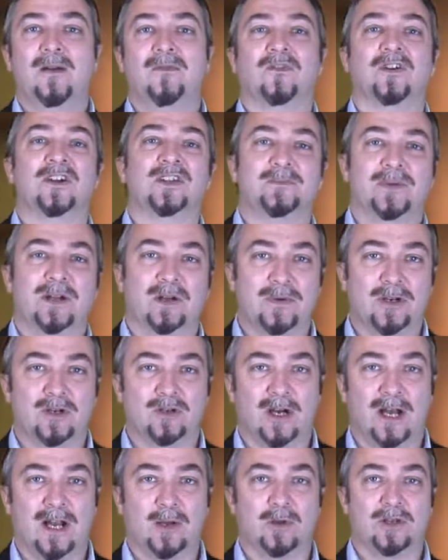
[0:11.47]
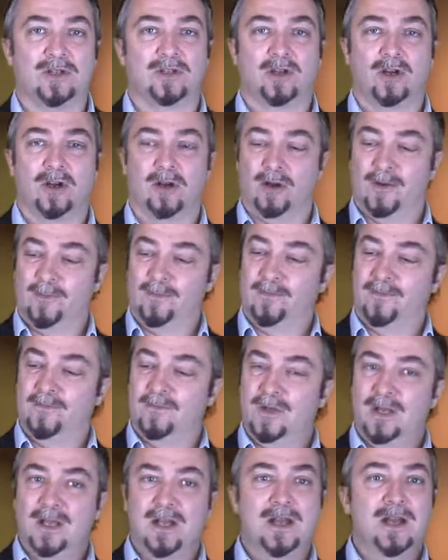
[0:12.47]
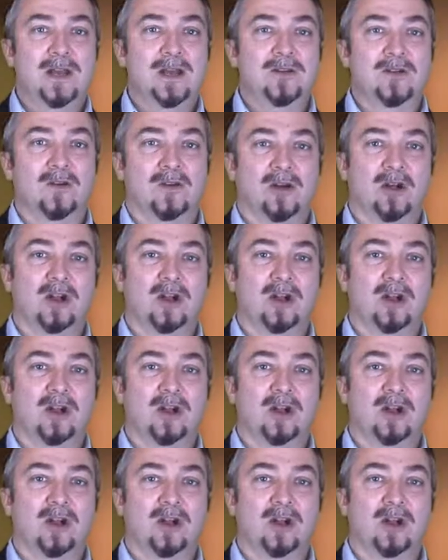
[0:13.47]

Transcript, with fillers: First beer we tried was Curim. Now